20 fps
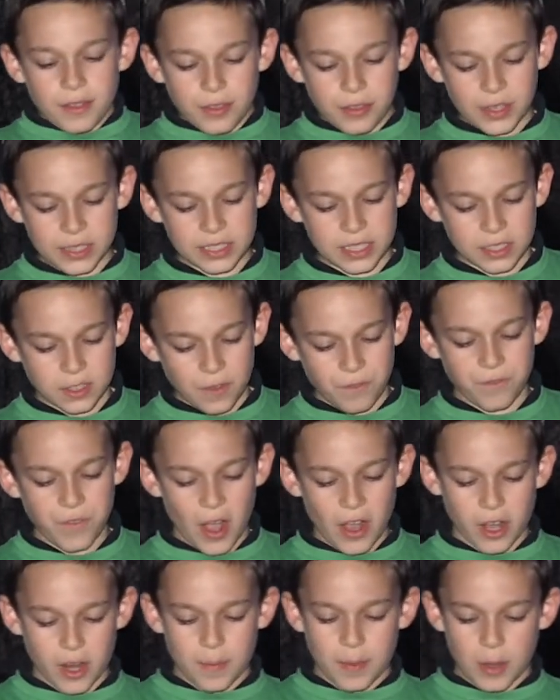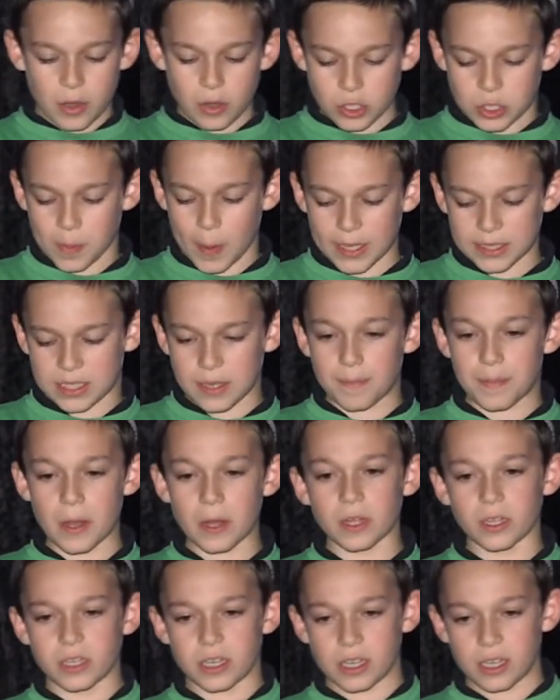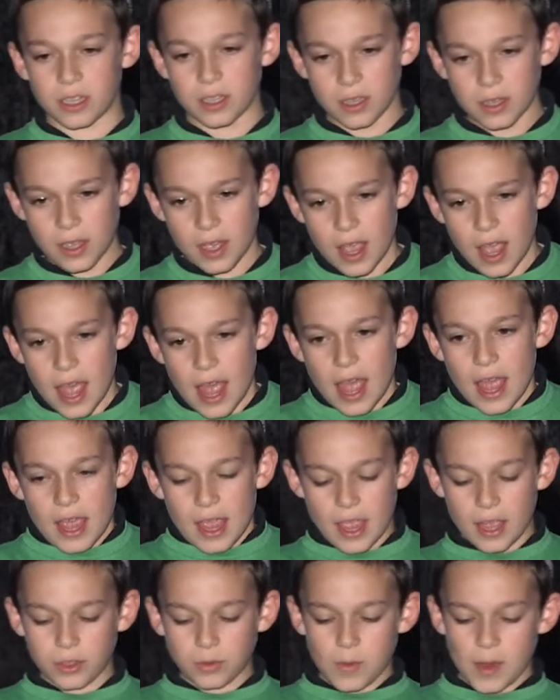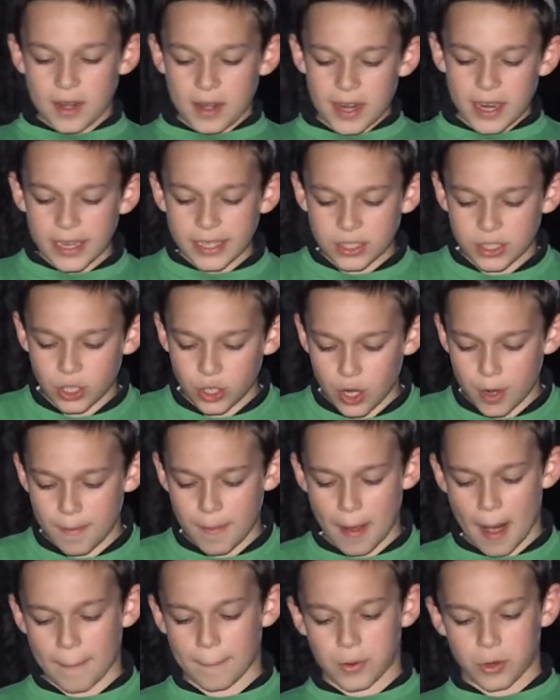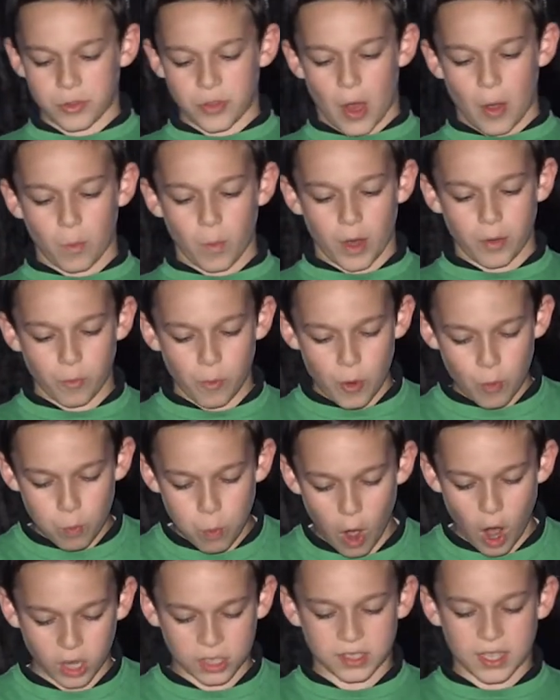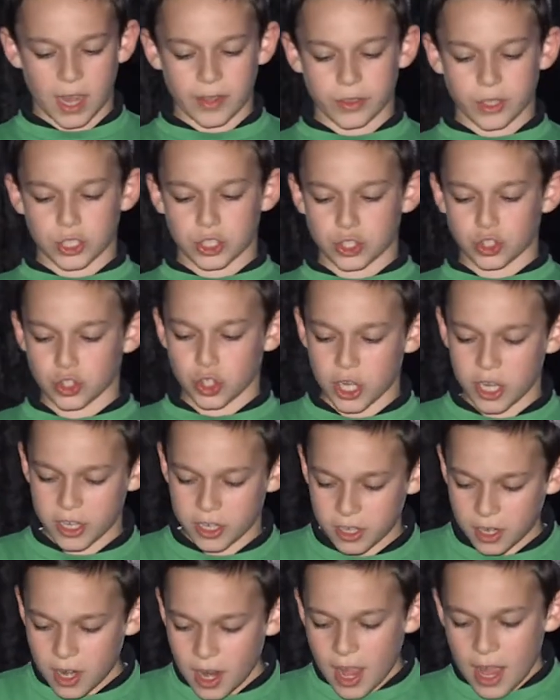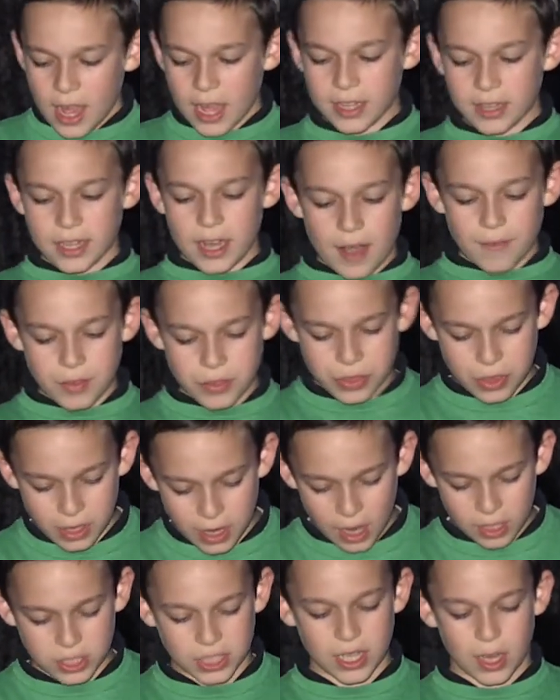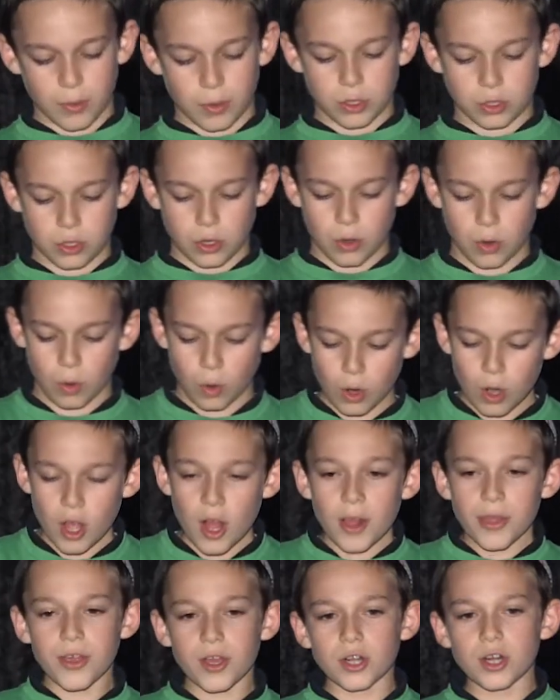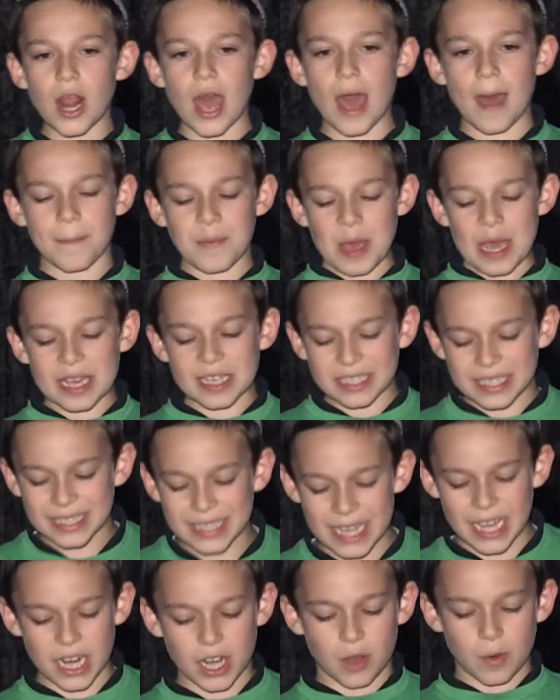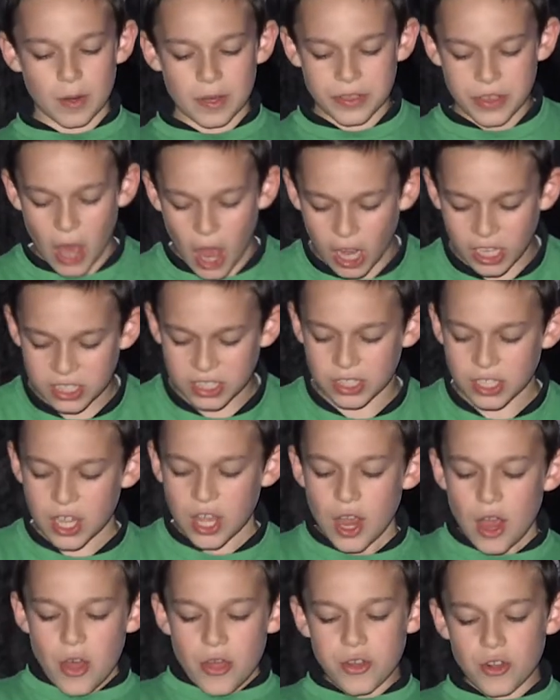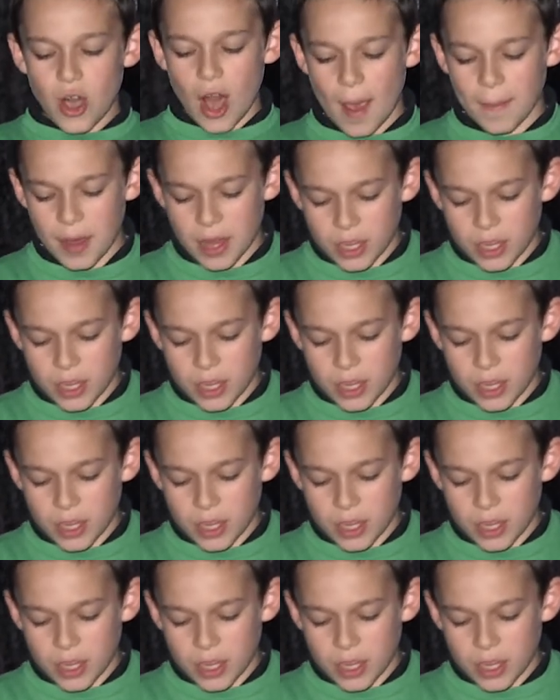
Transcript: This is a very big responsibility. And we need to remember that when we walk down the street and in everything else that we do, the Rebbe is there with us. The Rebbe